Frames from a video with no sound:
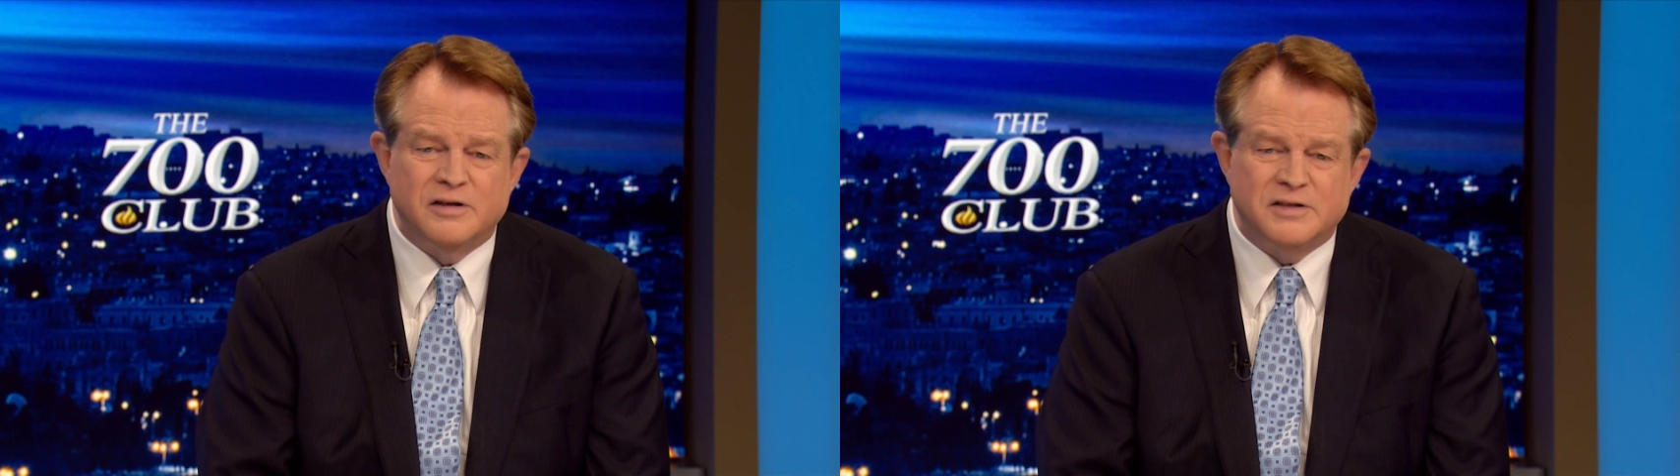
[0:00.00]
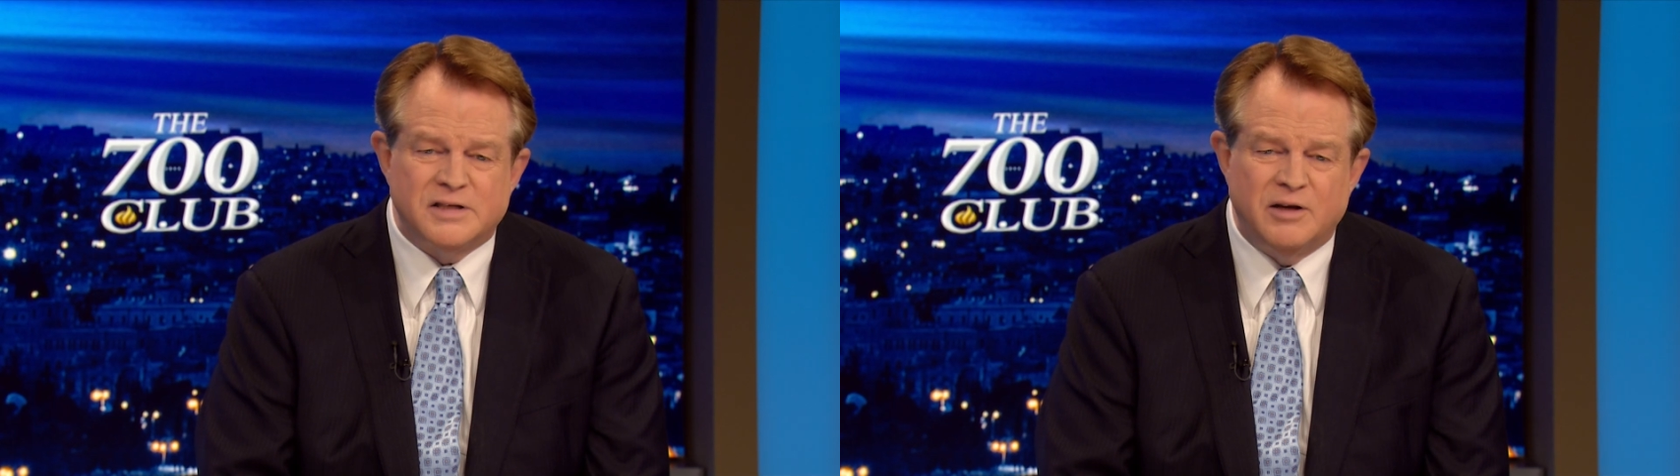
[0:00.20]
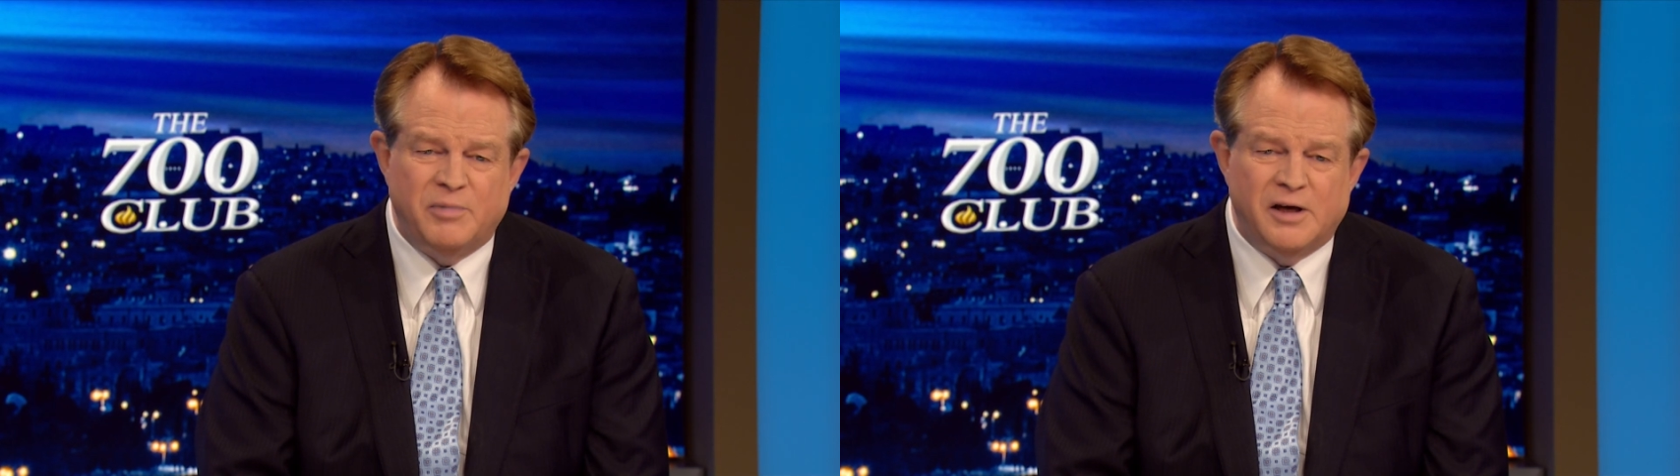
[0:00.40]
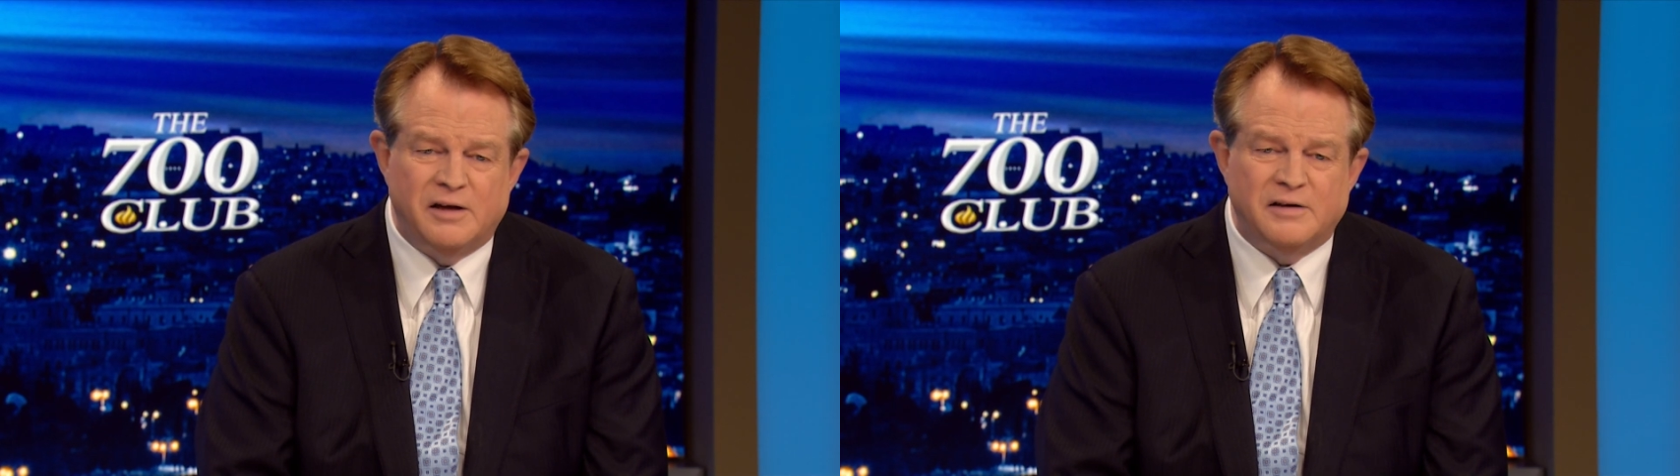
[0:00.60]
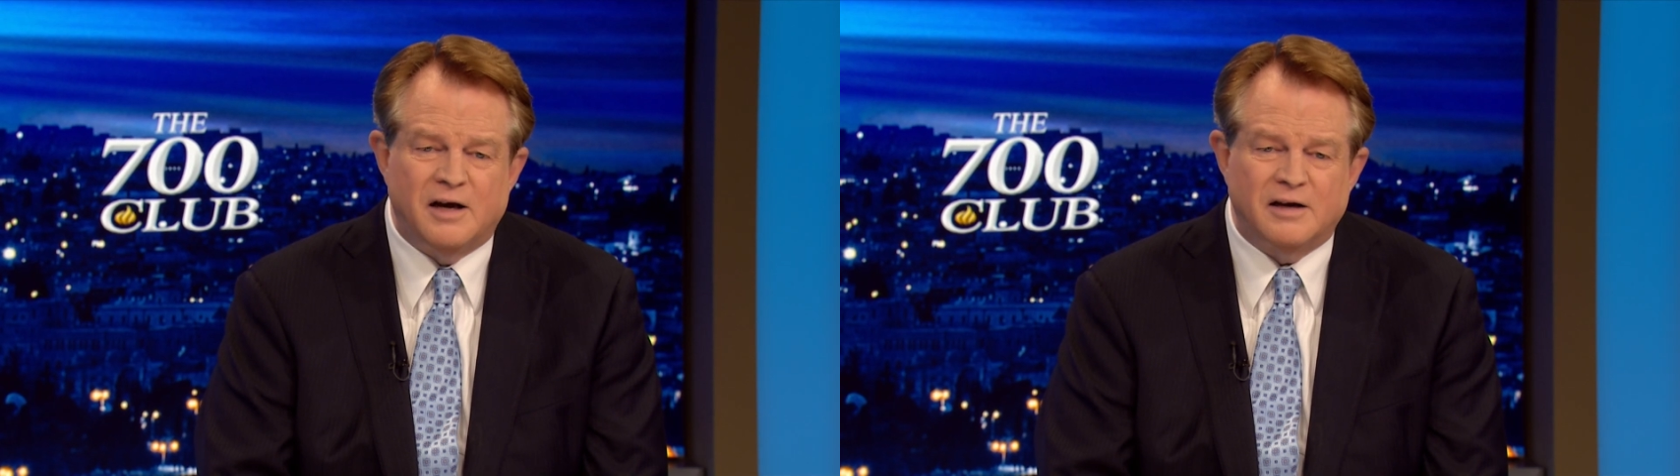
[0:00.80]

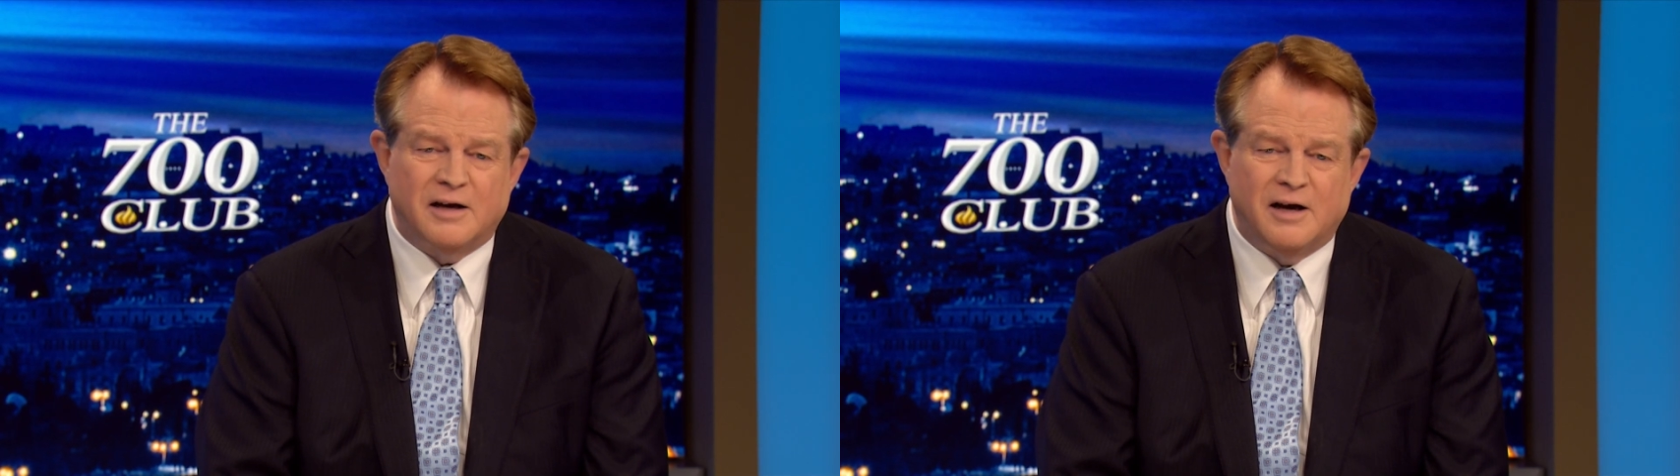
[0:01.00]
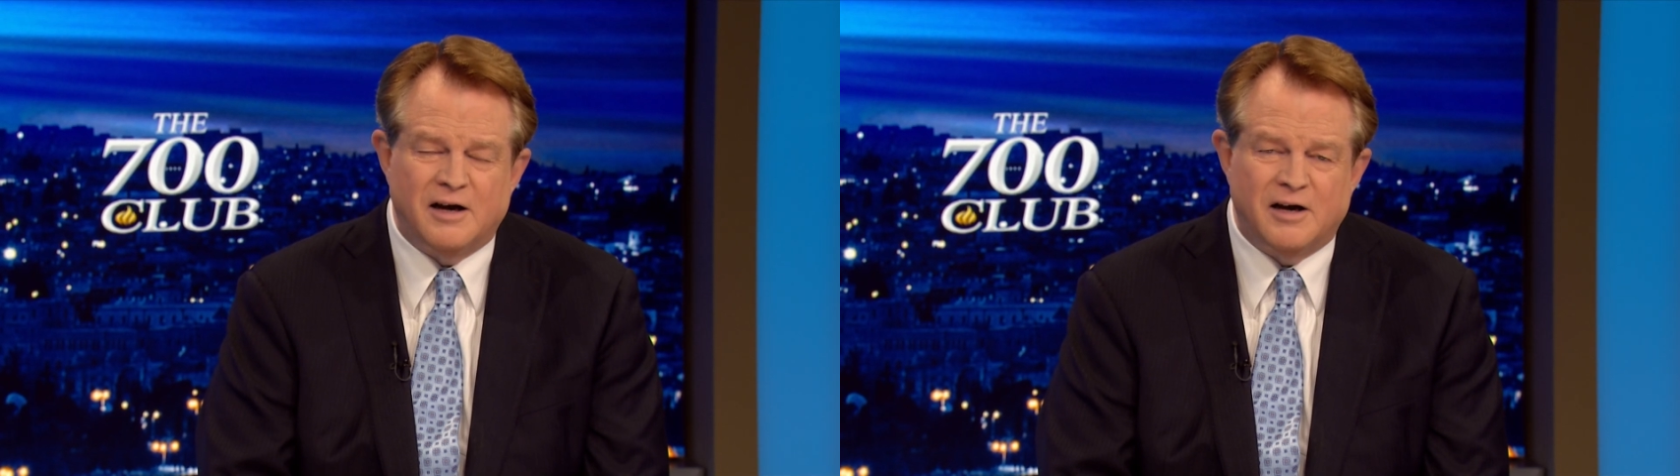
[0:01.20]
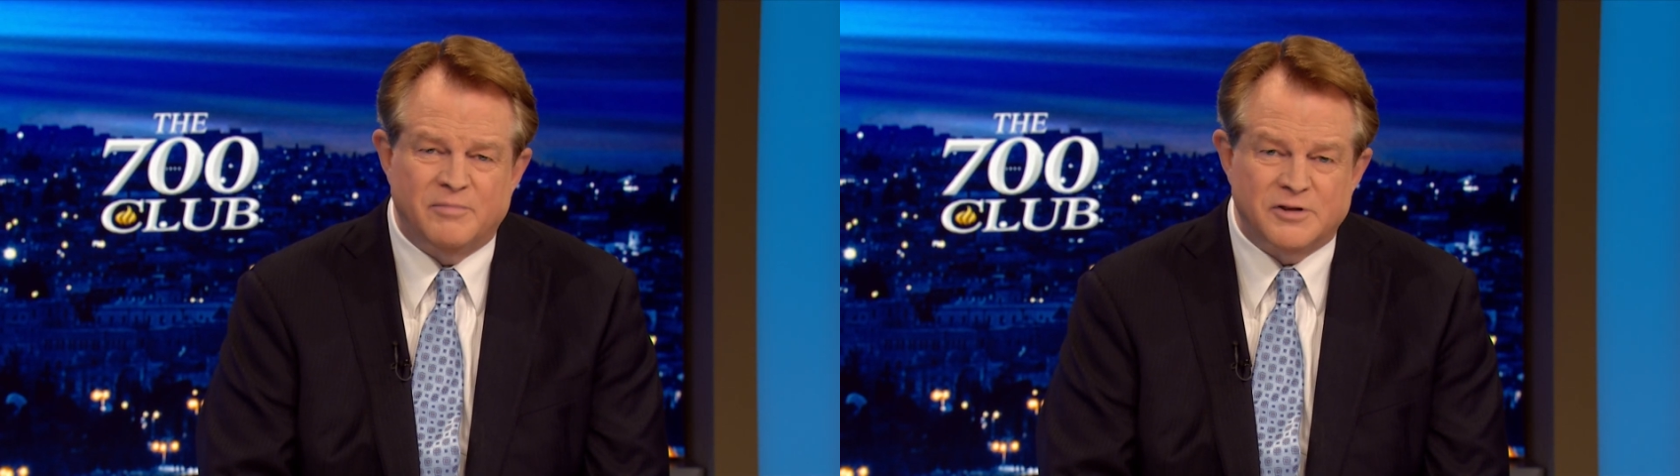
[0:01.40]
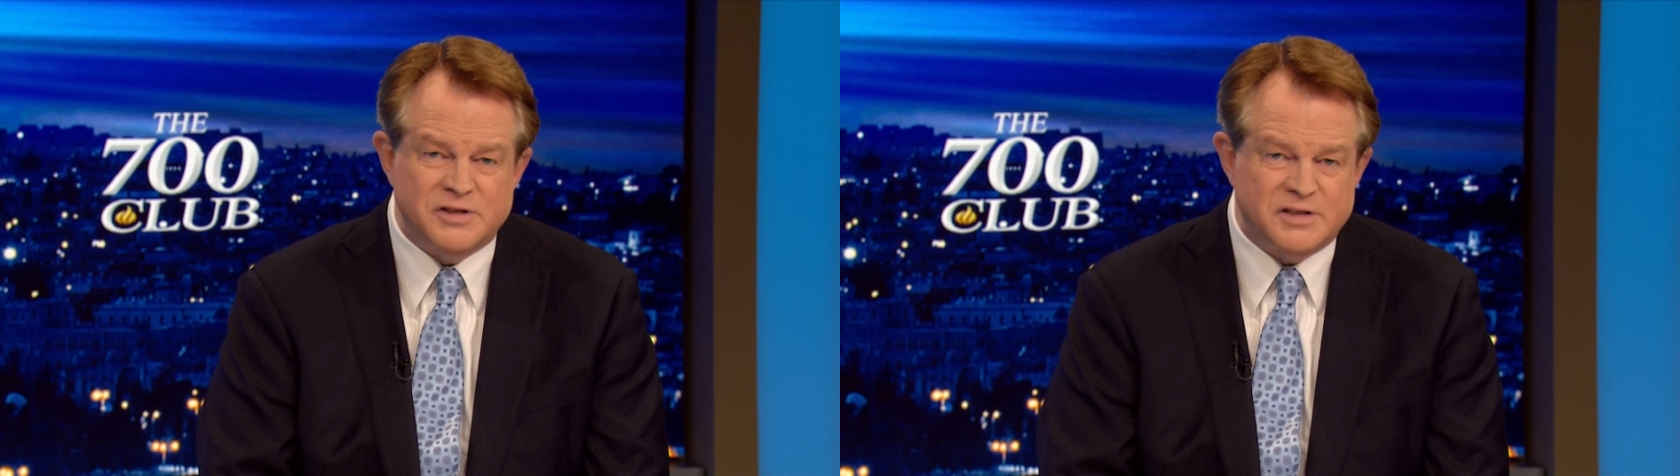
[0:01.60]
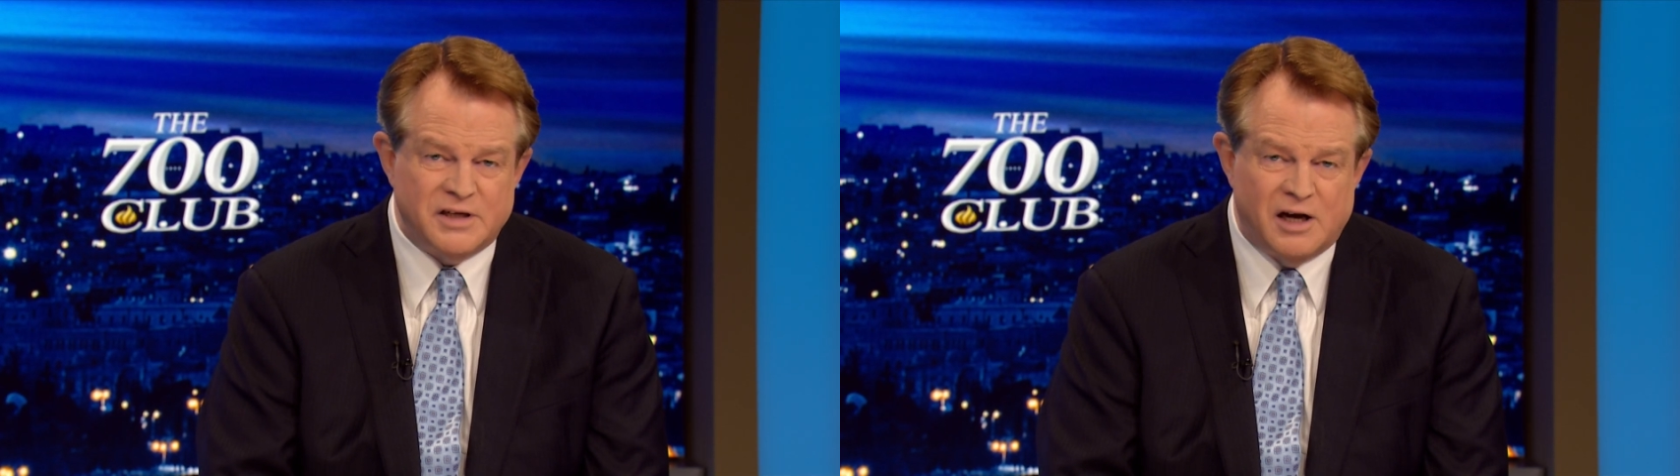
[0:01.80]
cbn.com
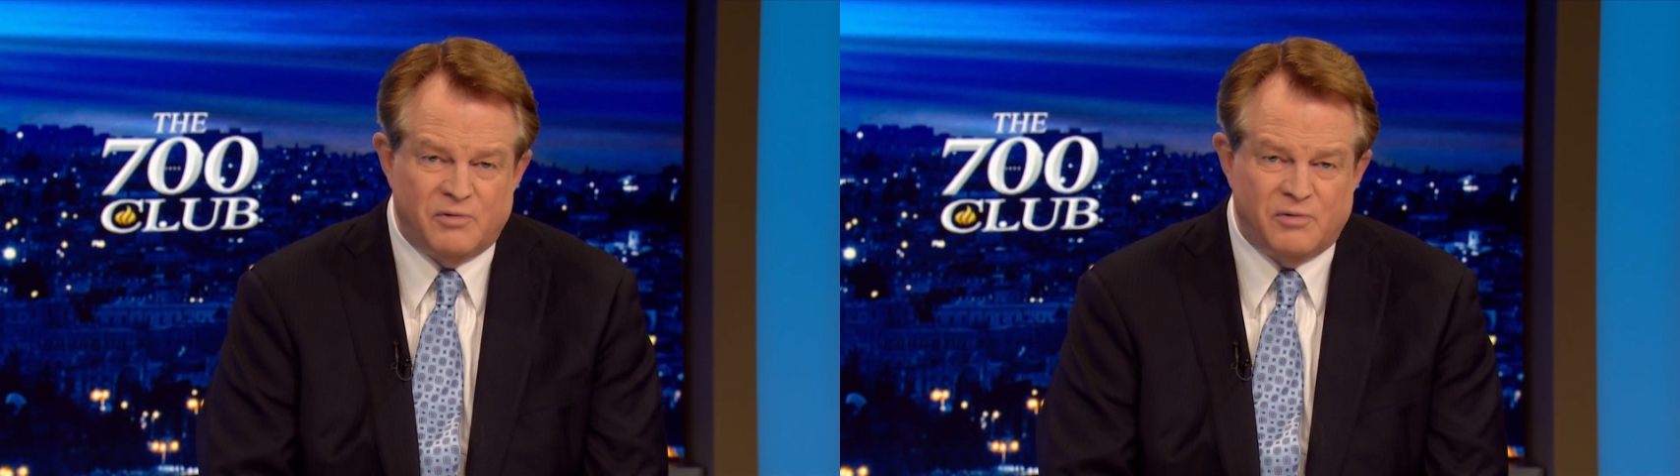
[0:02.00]
and just say,